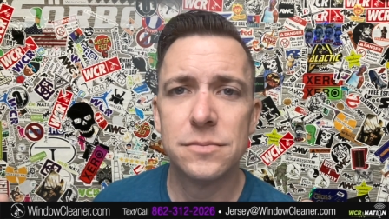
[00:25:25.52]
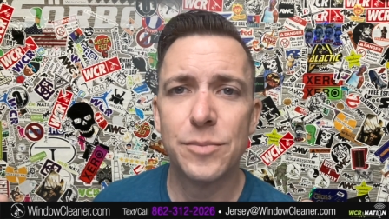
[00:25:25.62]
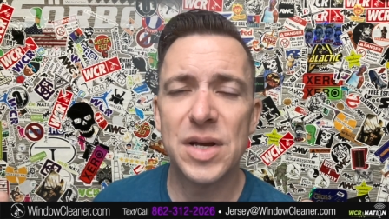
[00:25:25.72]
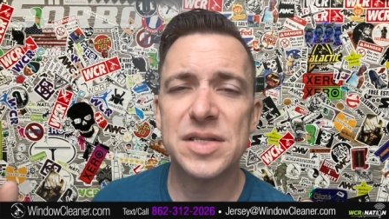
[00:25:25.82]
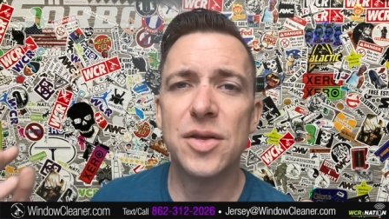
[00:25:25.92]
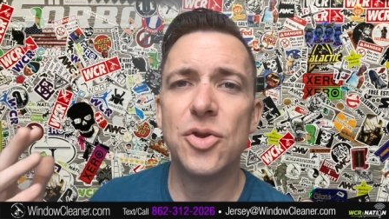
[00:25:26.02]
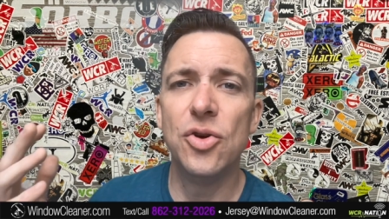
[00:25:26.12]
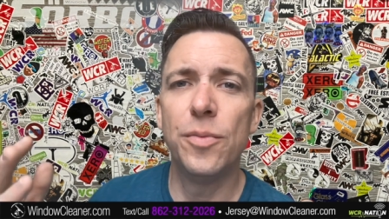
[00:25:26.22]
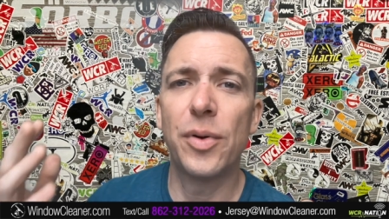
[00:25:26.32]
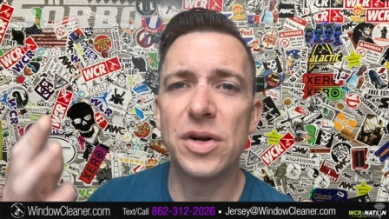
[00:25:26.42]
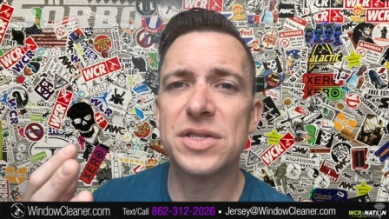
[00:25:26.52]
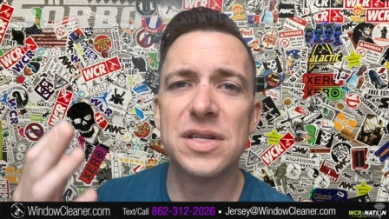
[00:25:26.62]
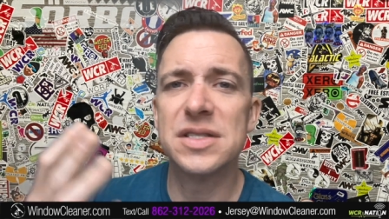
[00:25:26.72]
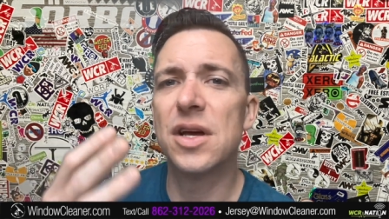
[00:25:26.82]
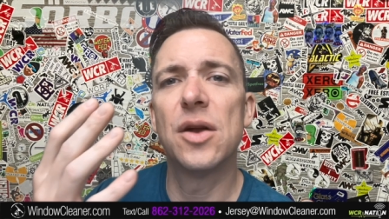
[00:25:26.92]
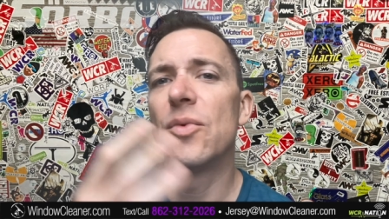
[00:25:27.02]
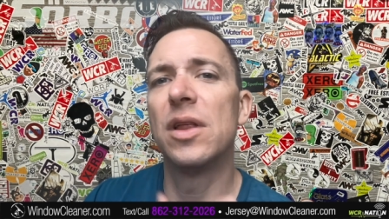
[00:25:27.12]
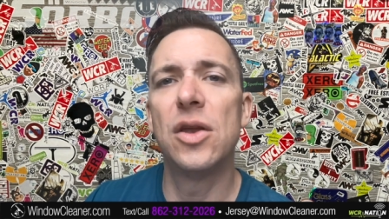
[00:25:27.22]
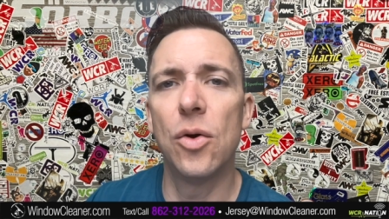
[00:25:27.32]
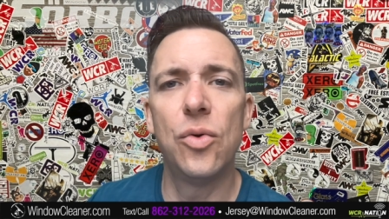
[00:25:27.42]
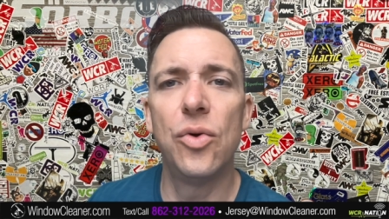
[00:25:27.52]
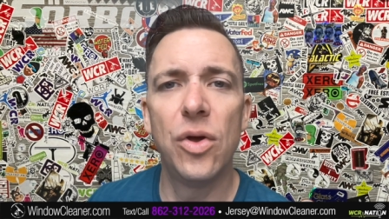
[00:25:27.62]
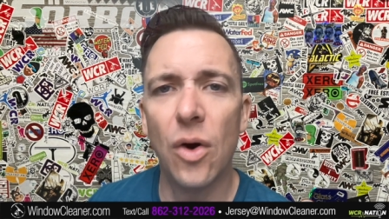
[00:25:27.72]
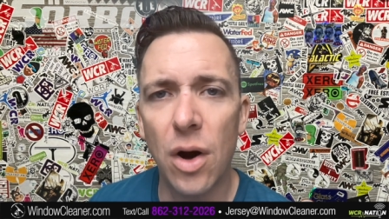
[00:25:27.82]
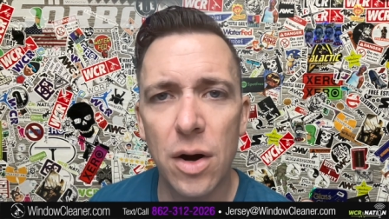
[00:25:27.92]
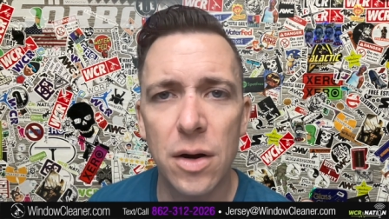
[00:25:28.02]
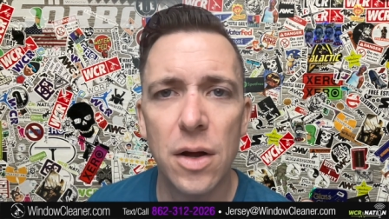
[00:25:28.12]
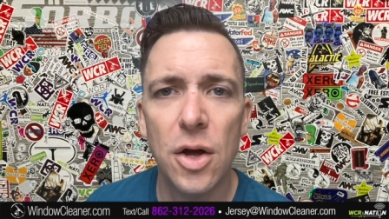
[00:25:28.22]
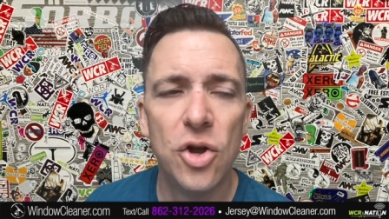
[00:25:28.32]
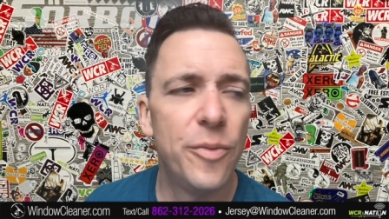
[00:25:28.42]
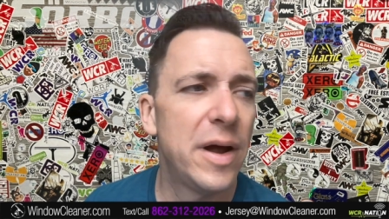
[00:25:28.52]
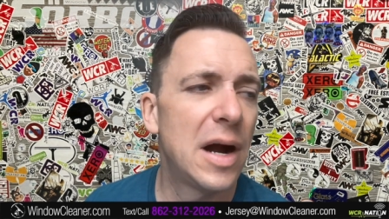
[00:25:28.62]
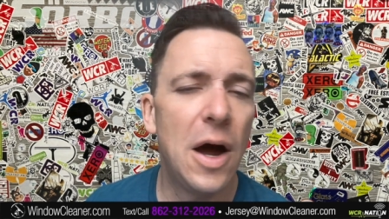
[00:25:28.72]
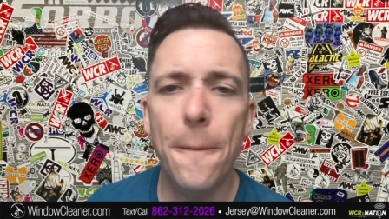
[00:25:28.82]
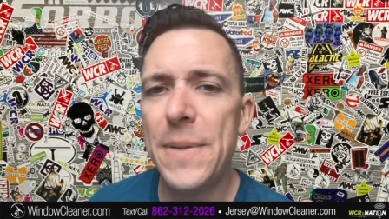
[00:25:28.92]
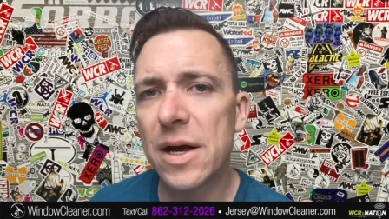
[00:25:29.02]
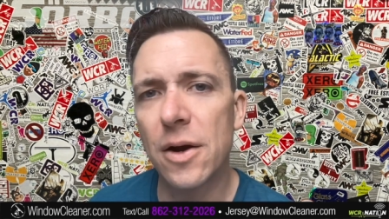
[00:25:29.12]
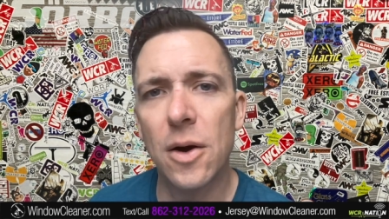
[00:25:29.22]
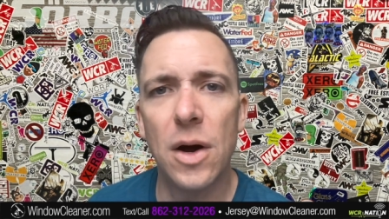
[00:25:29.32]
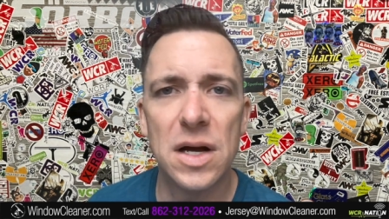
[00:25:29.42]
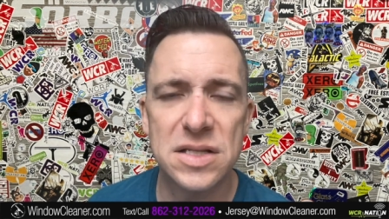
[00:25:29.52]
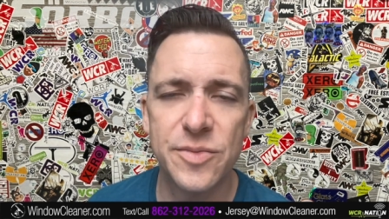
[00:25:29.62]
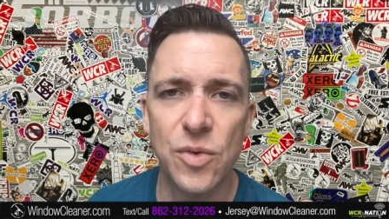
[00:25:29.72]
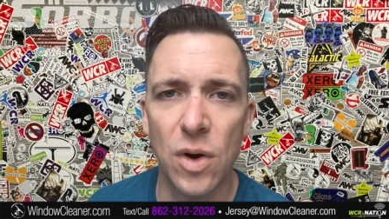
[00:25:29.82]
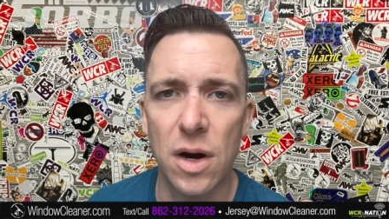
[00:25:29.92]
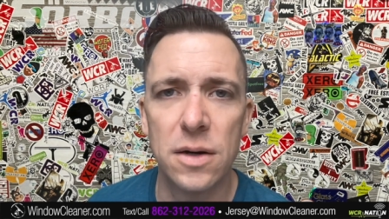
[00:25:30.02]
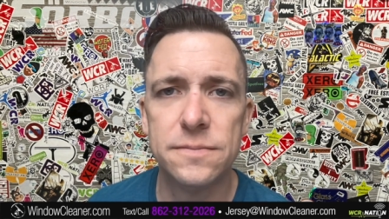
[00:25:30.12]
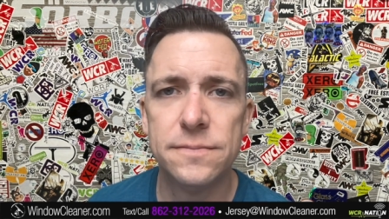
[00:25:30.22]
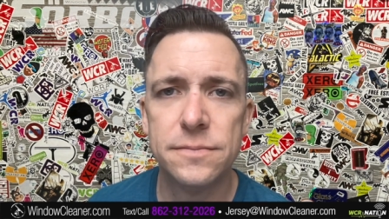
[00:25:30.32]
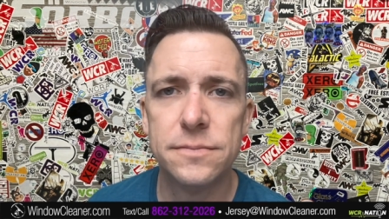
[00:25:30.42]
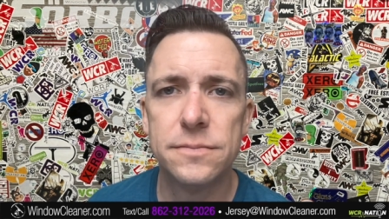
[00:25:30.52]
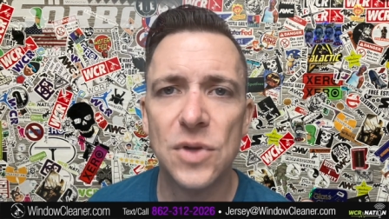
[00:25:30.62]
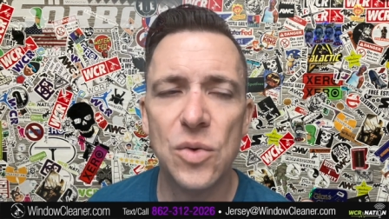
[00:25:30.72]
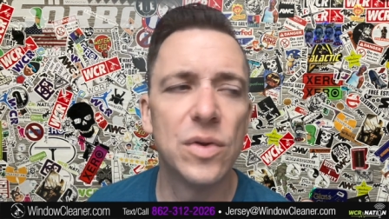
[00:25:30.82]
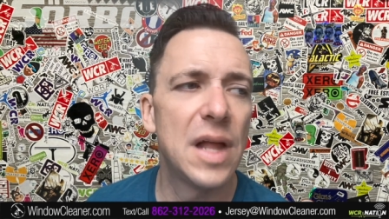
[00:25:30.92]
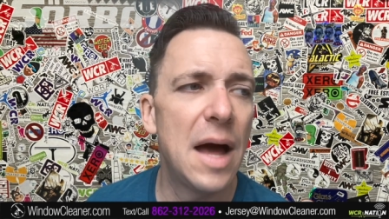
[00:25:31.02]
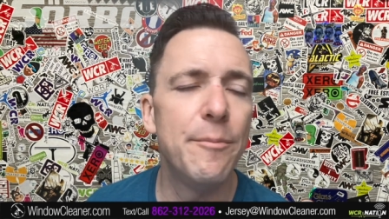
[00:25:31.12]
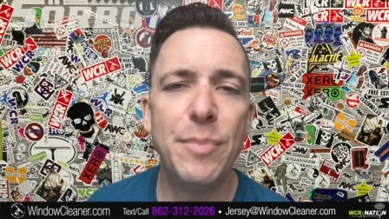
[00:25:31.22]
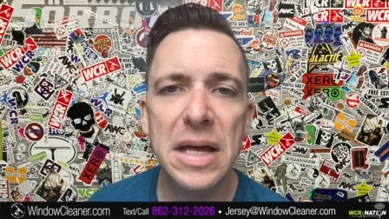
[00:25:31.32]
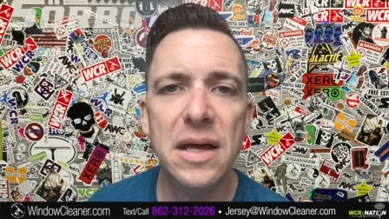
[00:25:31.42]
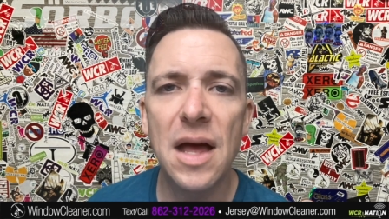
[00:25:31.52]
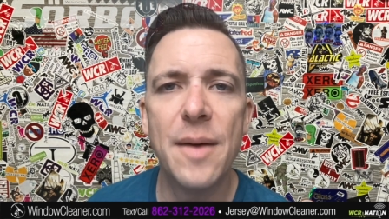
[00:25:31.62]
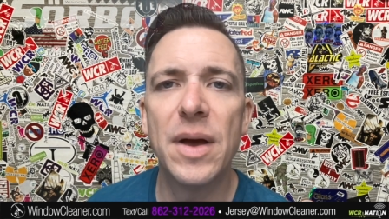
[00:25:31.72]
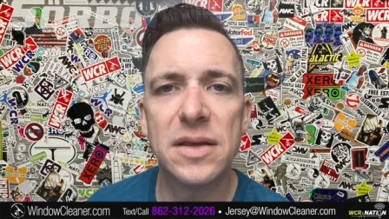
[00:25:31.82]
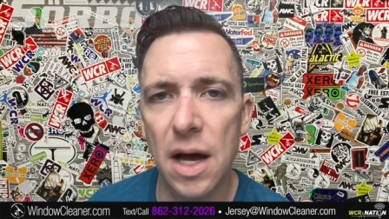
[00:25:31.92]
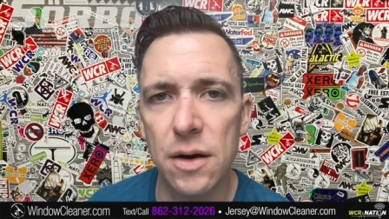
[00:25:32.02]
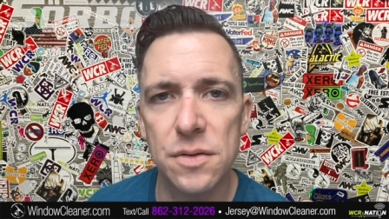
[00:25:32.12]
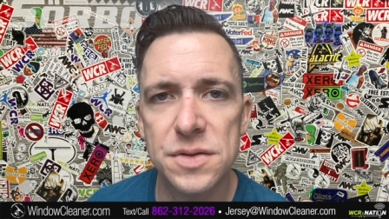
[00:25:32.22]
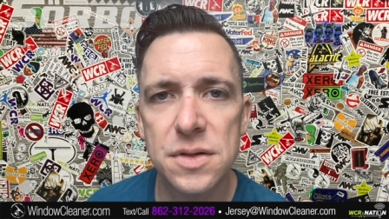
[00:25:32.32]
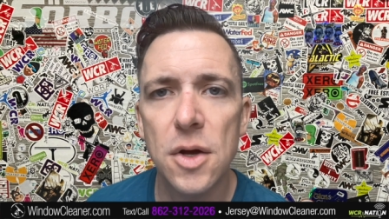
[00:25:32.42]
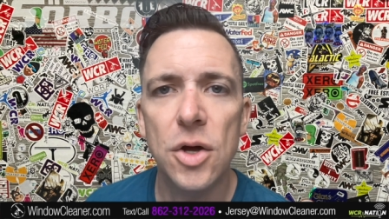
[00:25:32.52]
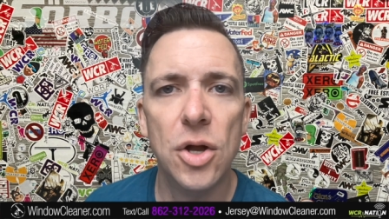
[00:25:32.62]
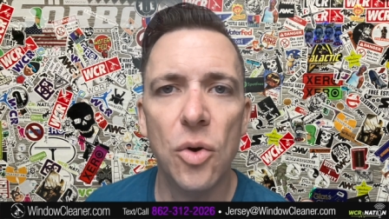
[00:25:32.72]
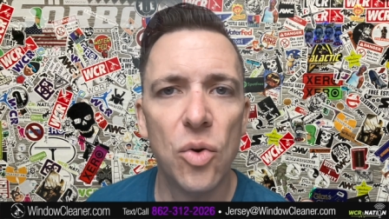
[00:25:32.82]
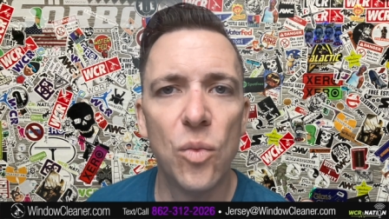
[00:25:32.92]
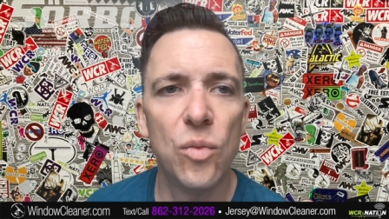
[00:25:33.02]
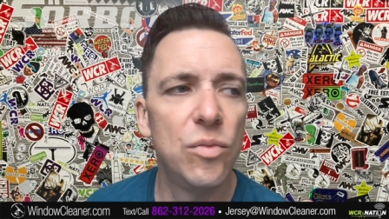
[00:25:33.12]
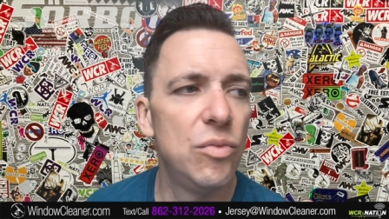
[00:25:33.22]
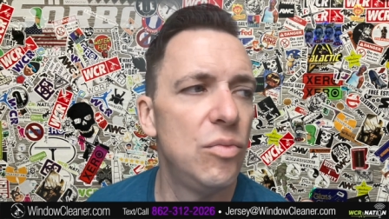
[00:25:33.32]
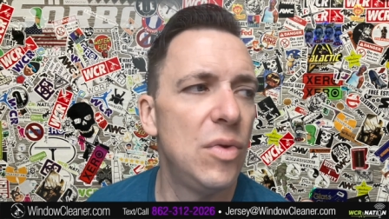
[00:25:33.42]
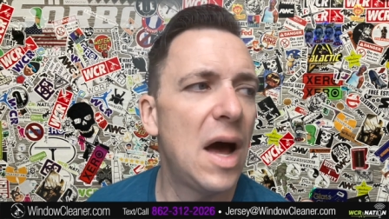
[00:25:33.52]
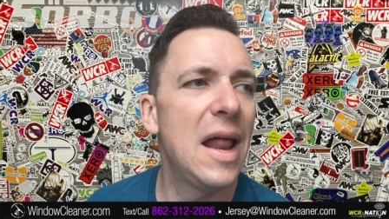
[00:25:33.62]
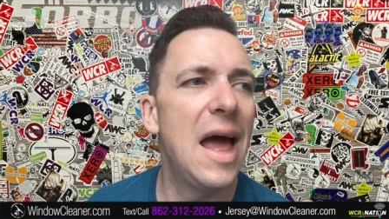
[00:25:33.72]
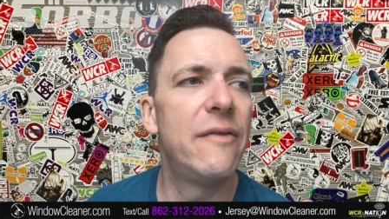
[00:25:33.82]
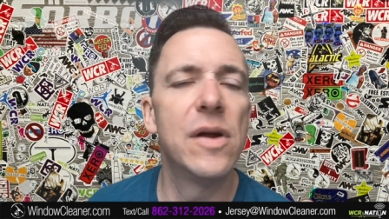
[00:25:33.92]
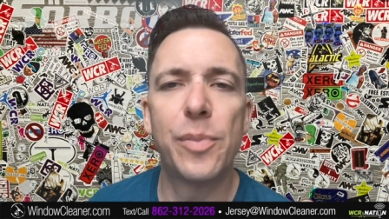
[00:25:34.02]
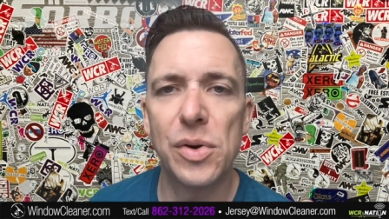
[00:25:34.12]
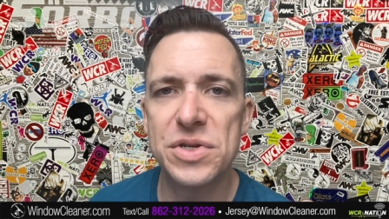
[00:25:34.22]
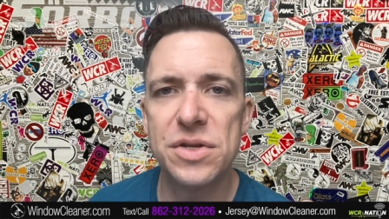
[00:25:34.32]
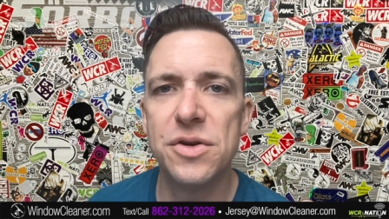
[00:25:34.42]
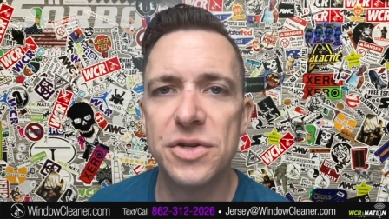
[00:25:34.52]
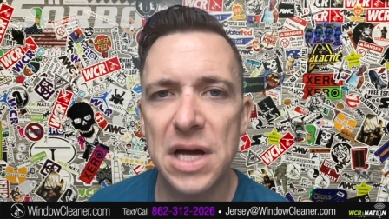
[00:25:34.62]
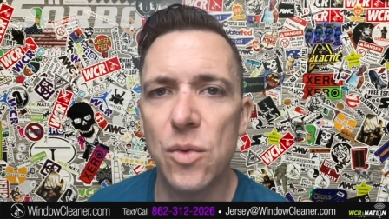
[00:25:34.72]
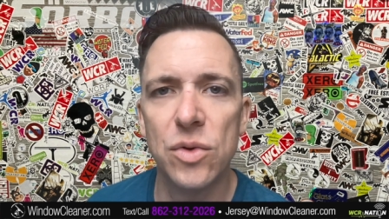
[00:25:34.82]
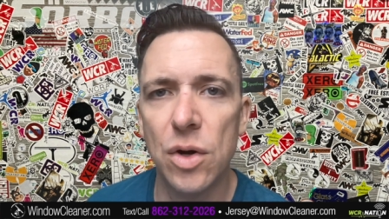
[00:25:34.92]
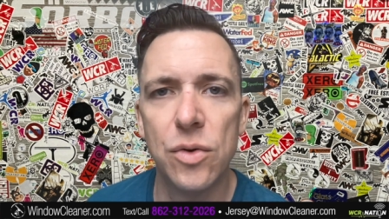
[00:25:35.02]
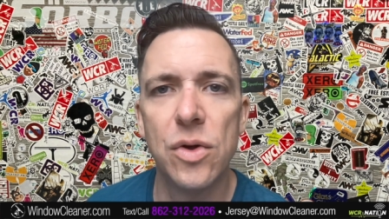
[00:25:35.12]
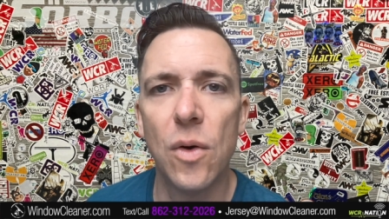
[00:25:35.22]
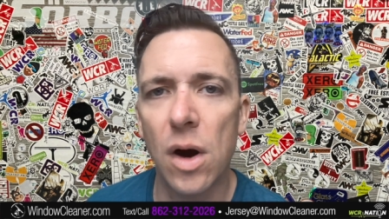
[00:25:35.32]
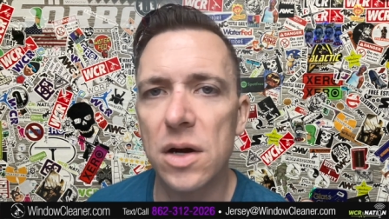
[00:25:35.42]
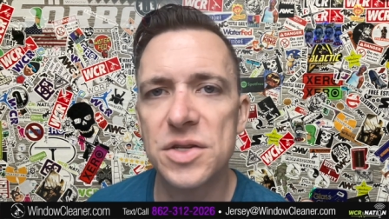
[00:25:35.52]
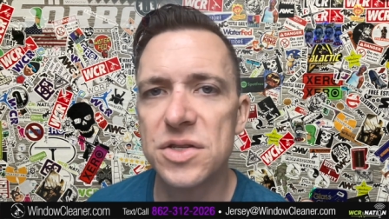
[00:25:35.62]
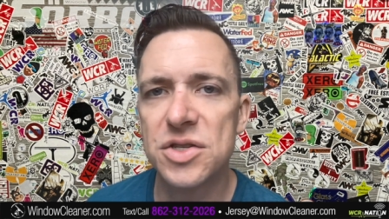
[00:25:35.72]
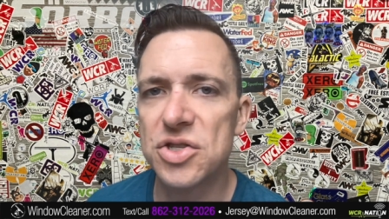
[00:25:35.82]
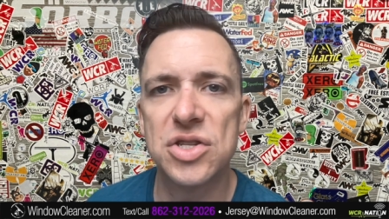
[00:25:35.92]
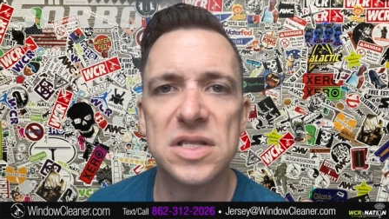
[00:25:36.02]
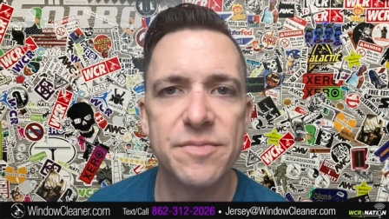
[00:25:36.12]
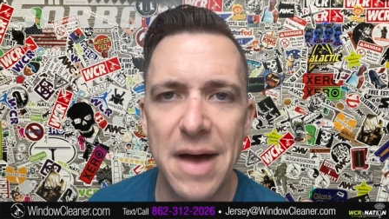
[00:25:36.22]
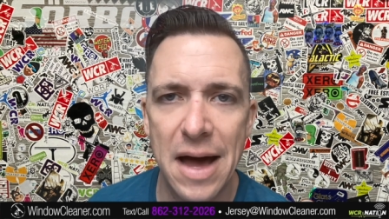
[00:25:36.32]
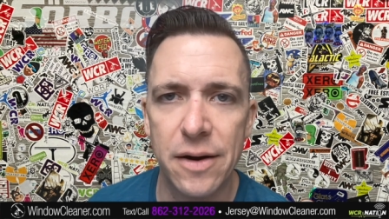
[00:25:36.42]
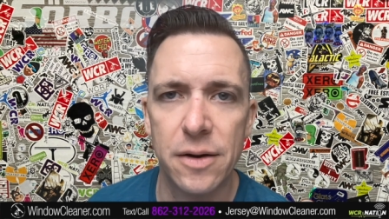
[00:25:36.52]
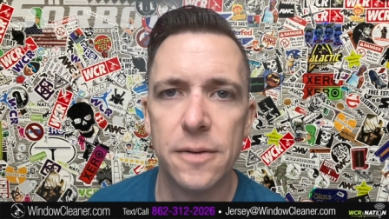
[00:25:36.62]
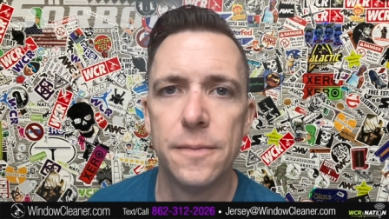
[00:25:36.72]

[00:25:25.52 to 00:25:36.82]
because the new person isn't going to really know who you are. No matter how big or how awesome you are, you will not be a McDonald's. No one, not every person in your town will know who you are because it just doesn't matter.